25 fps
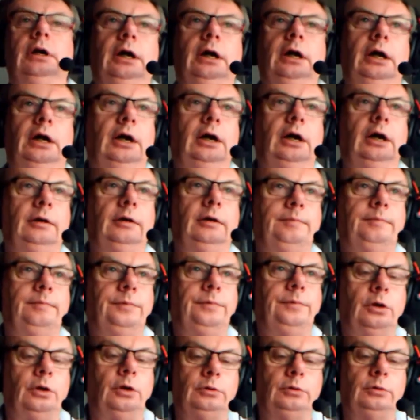
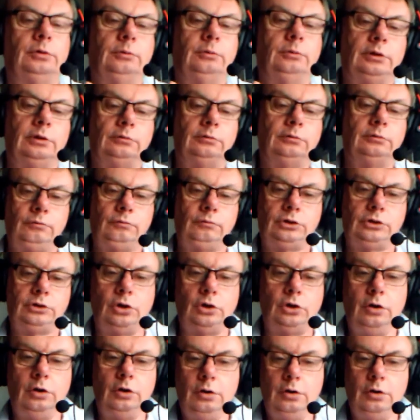we'll
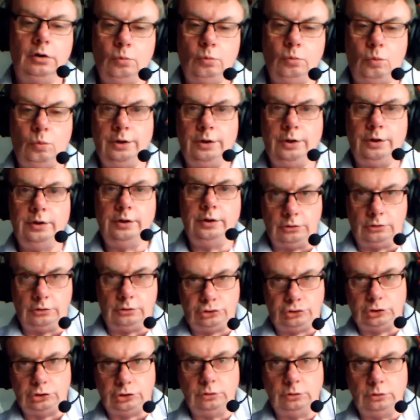return 1
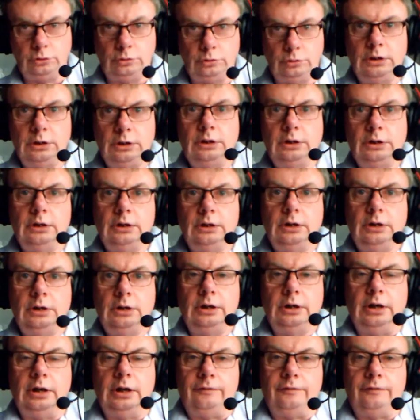or true
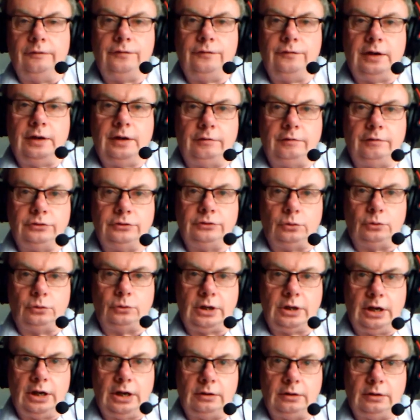if everything's
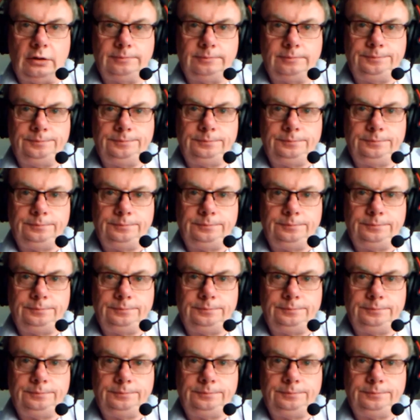okay.